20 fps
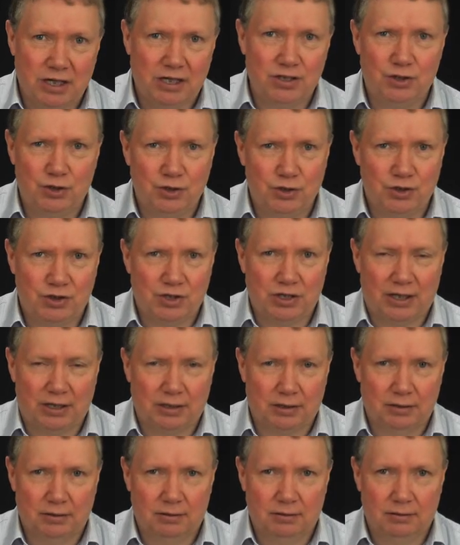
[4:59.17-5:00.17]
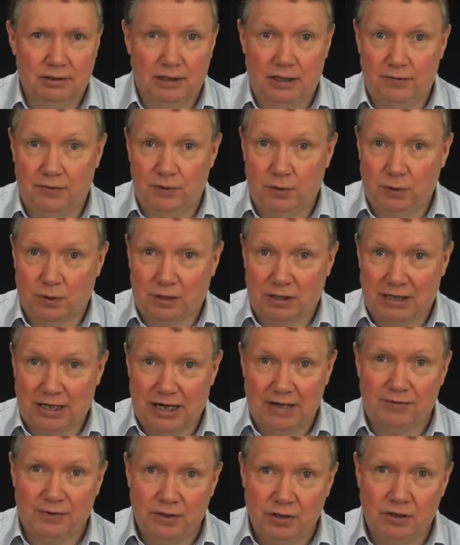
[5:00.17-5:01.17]
can newsjack. If you are
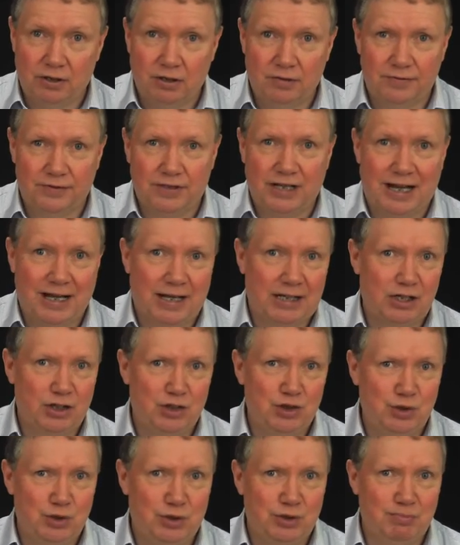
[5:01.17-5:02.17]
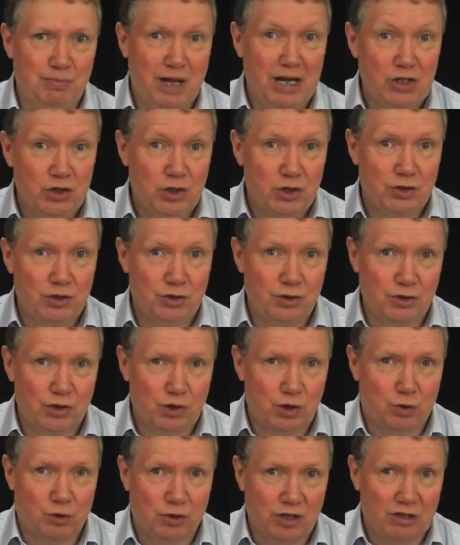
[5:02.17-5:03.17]
clever enough to add a new dimension to a
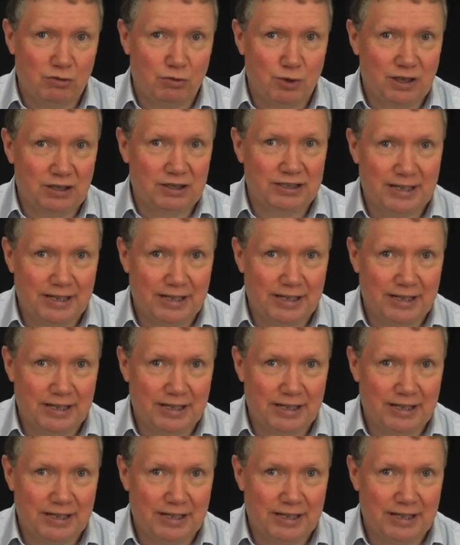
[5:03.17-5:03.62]
story in real